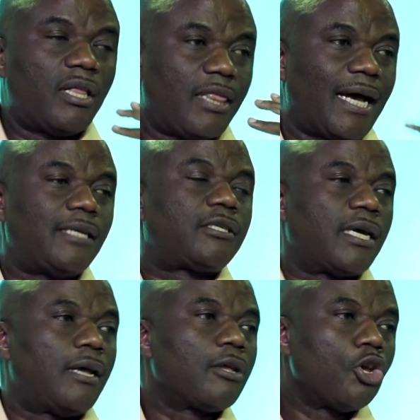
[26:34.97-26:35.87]

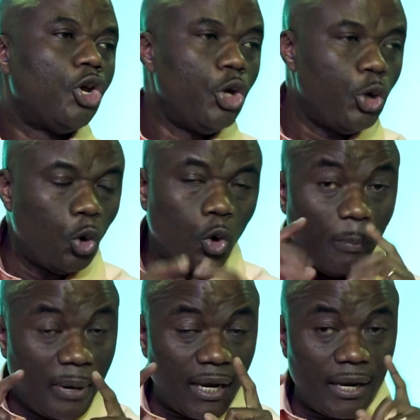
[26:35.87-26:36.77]
that uh, you
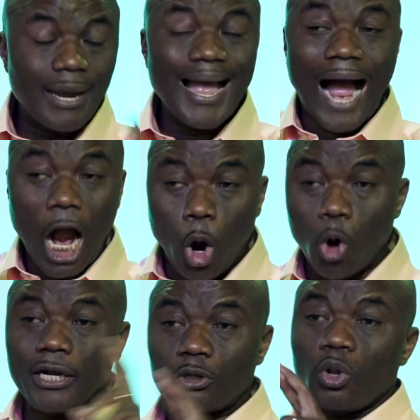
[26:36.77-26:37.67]
will be,
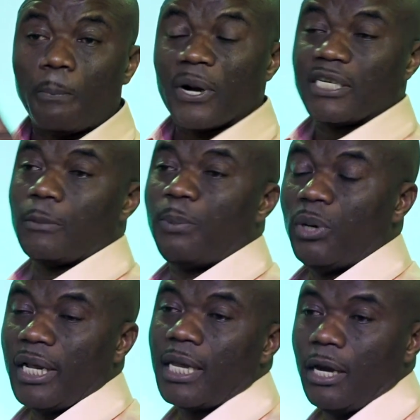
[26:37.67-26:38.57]
according to the
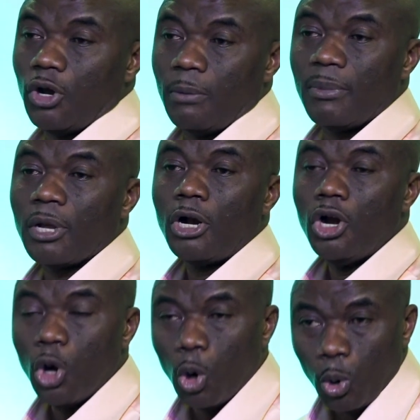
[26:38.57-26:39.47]
principle of the kingdom,
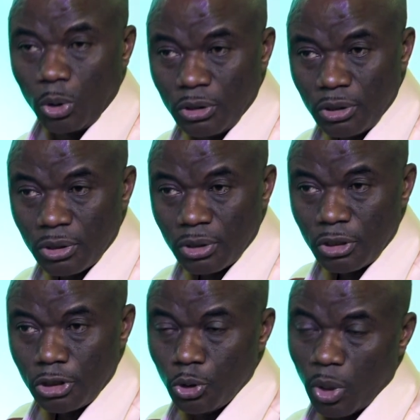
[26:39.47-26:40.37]
known
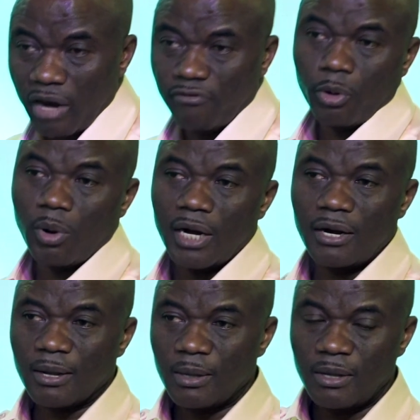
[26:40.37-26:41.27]
to everyone.